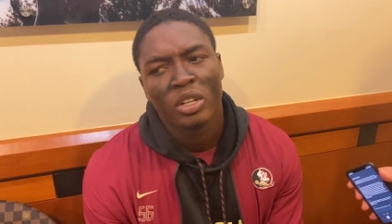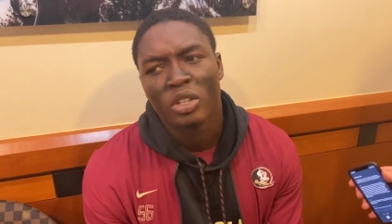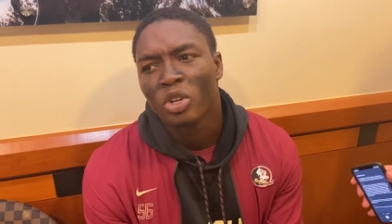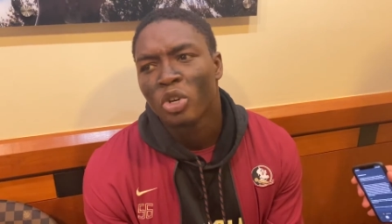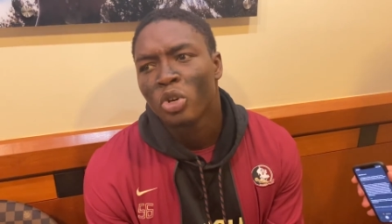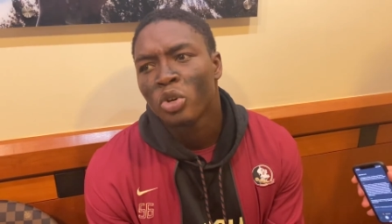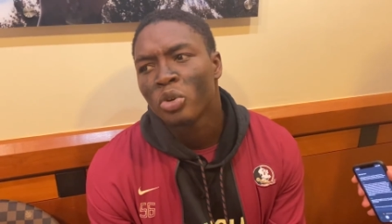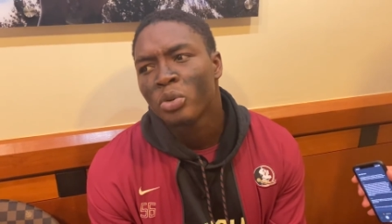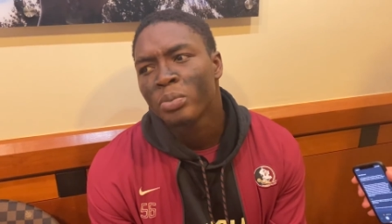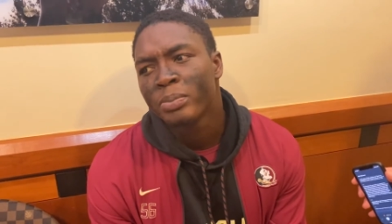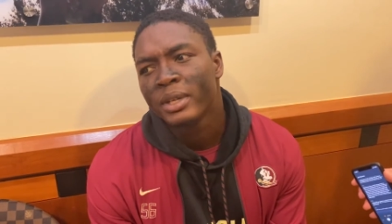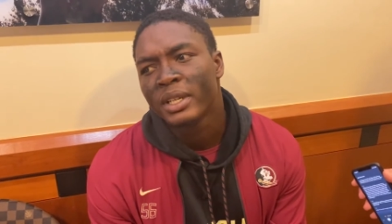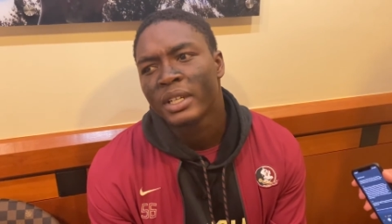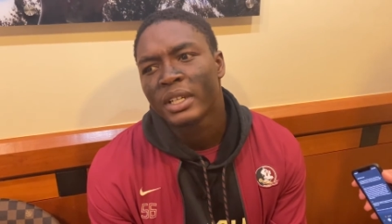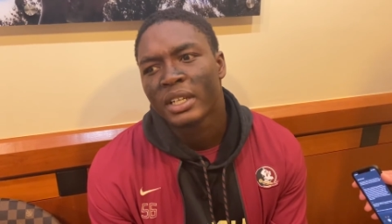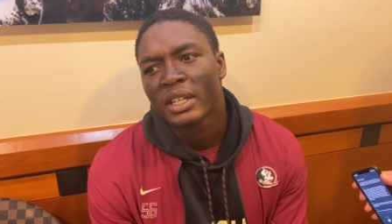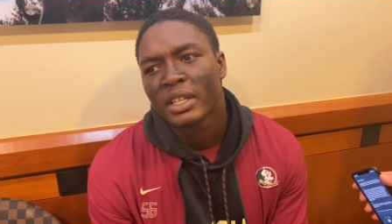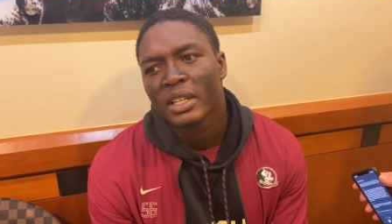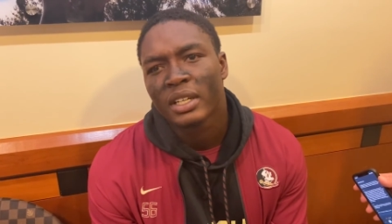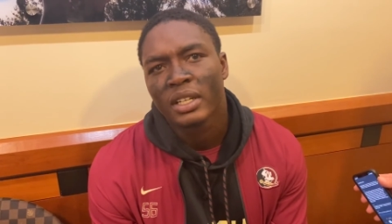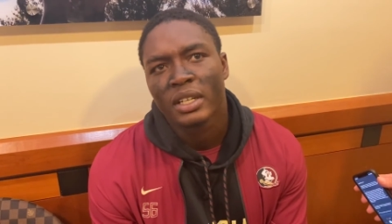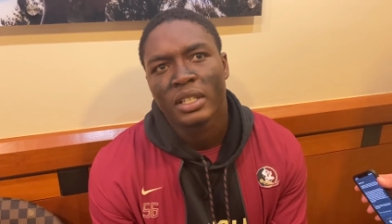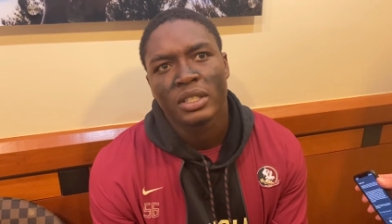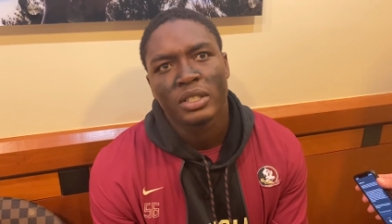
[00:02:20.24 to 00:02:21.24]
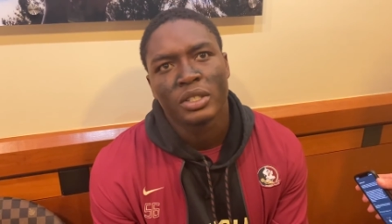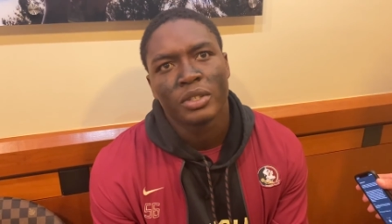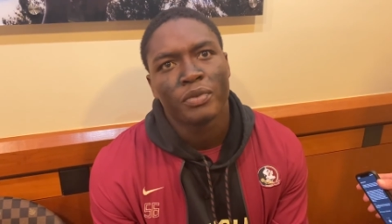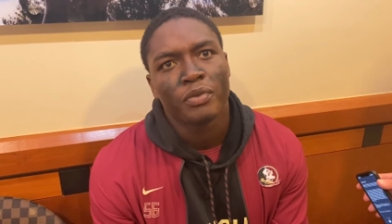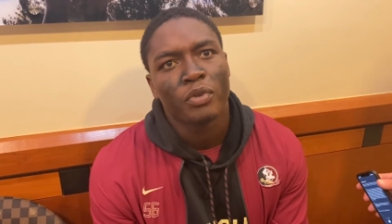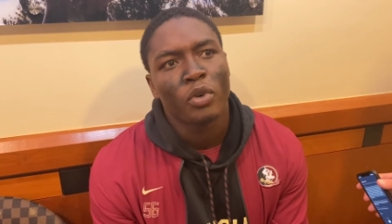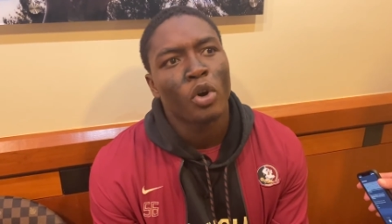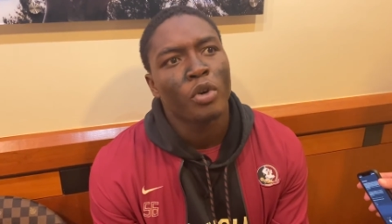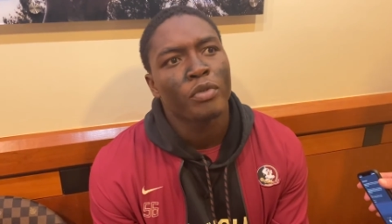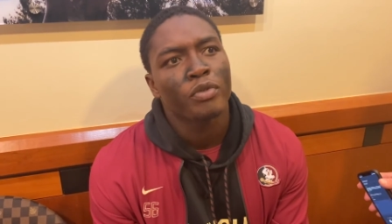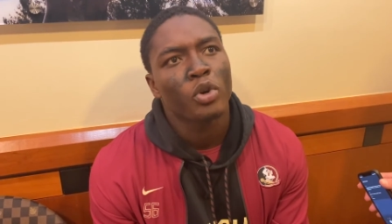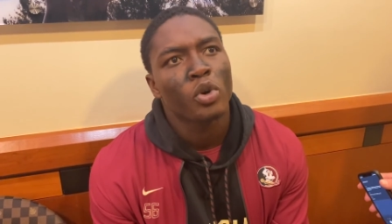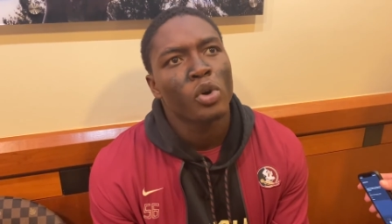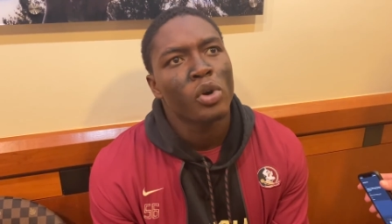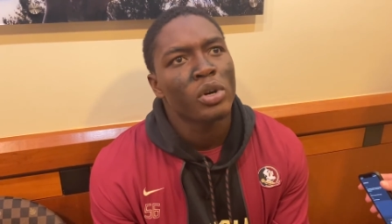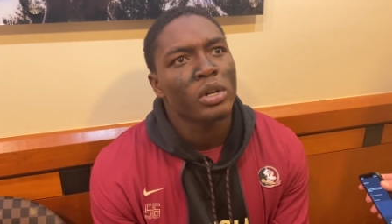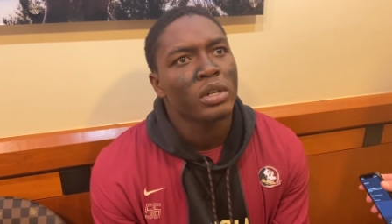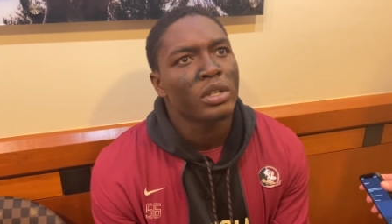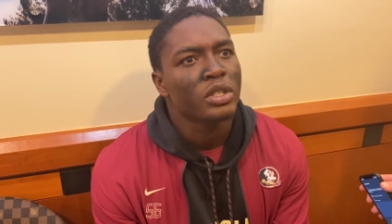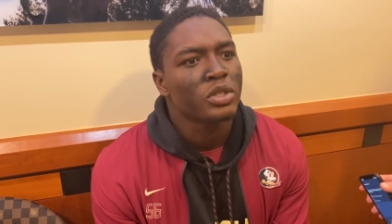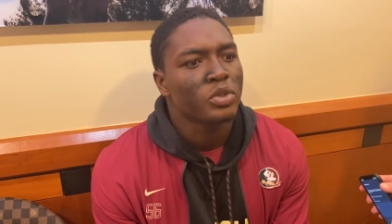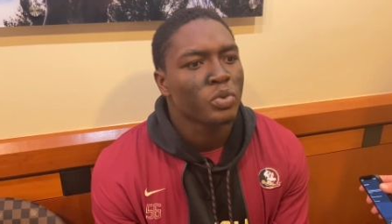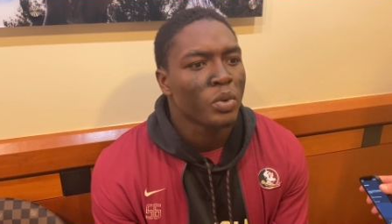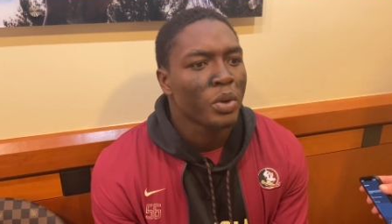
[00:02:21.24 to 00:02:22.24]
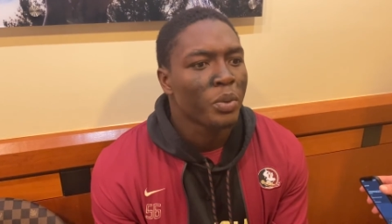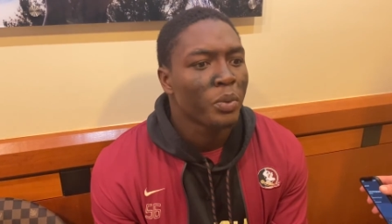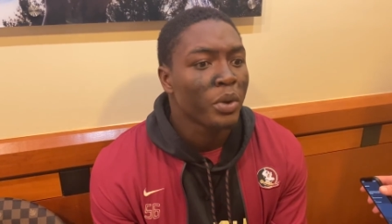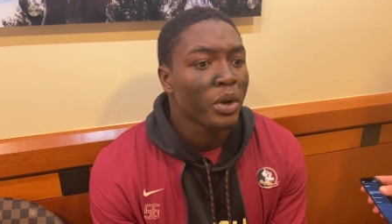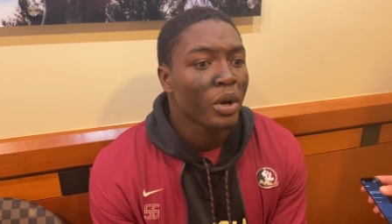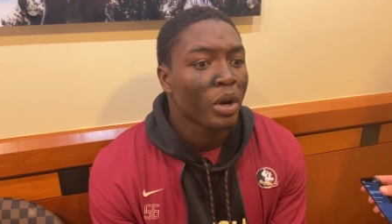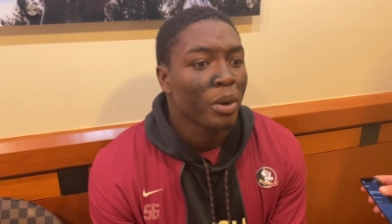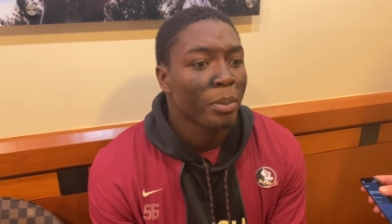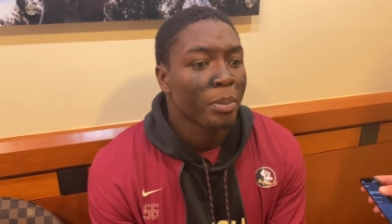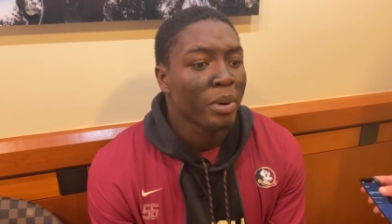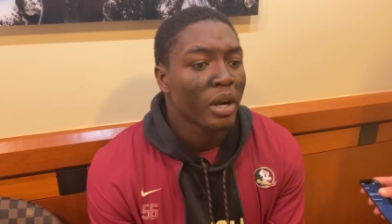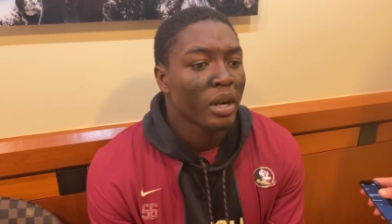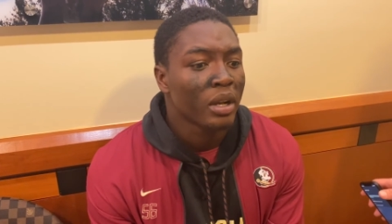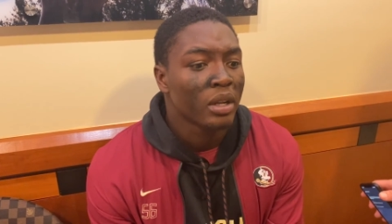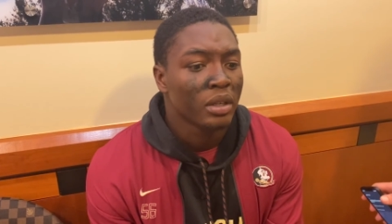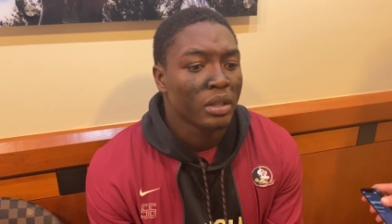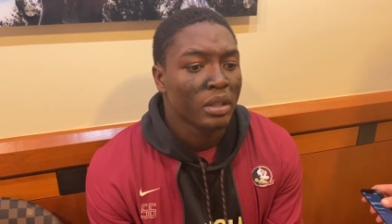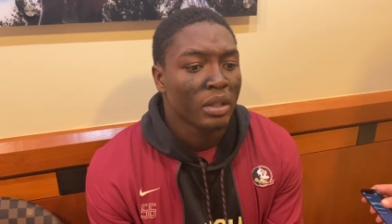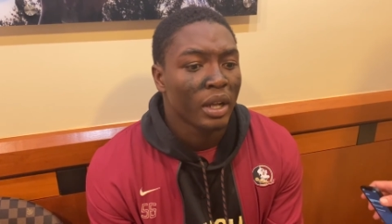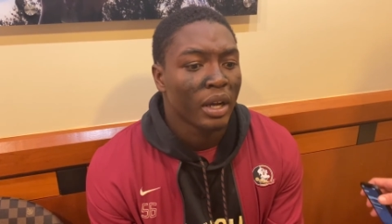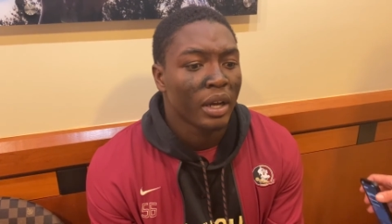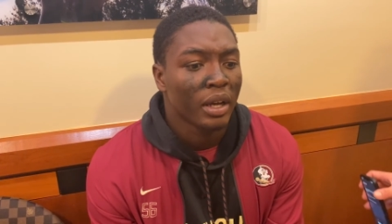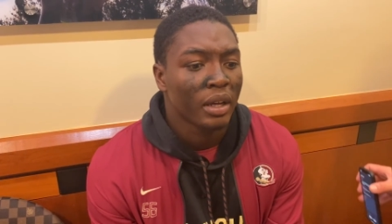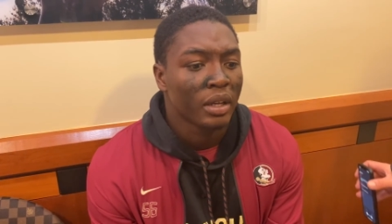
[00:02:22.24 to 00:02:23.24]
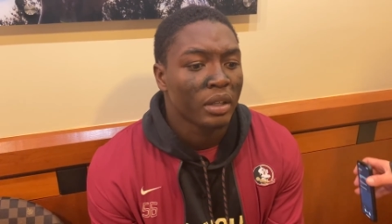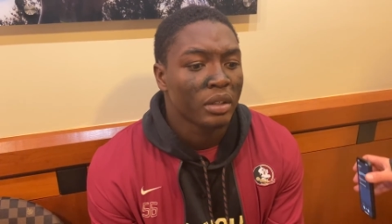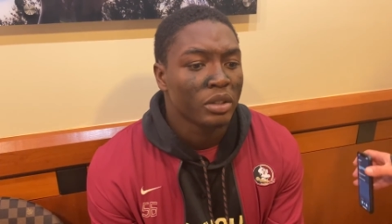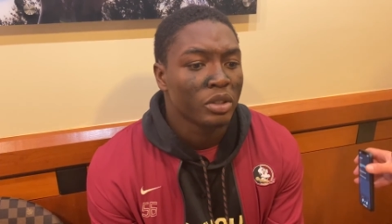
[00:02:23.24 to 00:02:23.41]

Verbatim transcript: No, because the fourth quarter is when we are probably like,